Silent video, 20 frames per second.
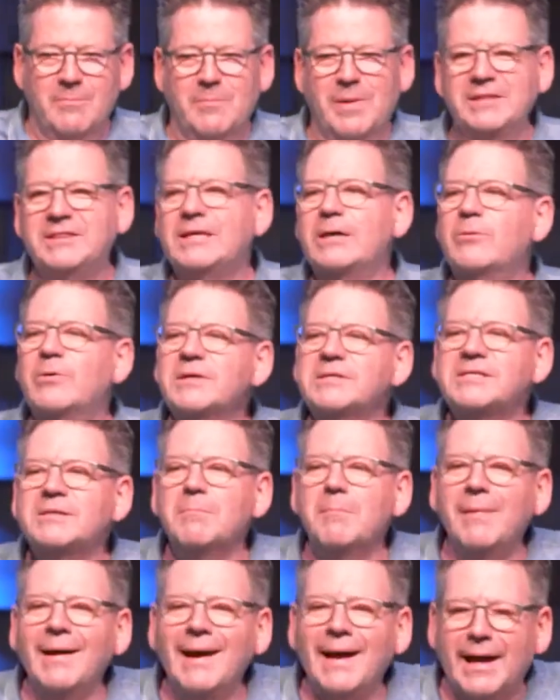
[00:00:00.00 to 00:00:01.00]
But there is a
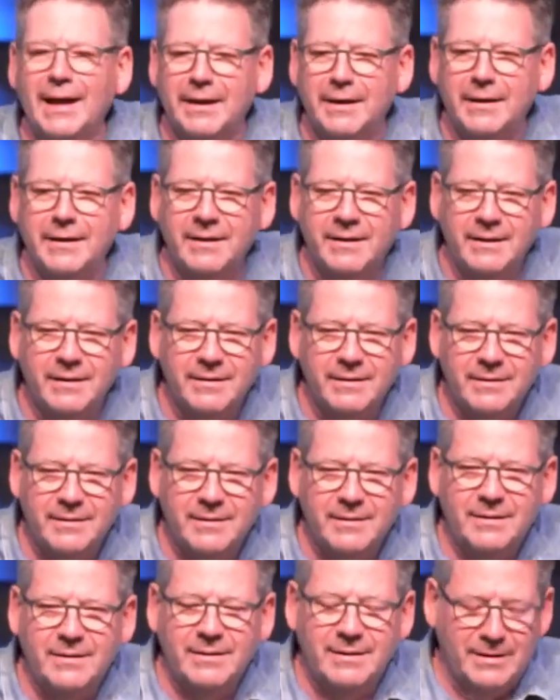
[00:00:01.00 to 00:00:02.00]
man
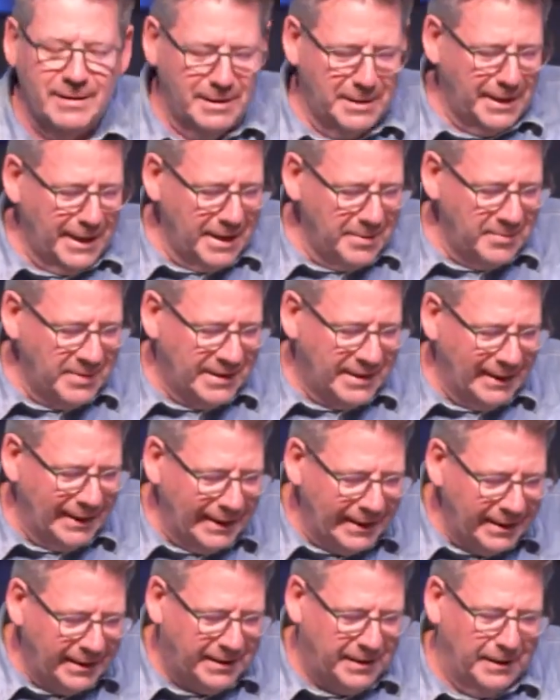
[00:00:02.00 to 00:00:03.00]
named
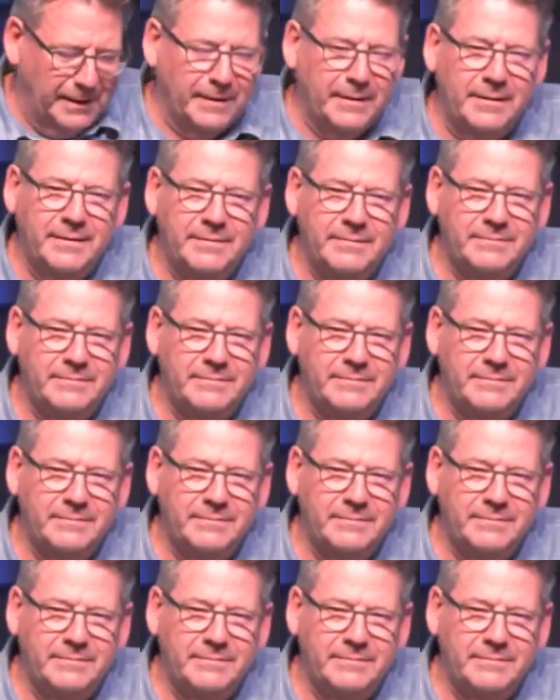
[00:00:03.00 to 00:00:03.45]
Lincoln,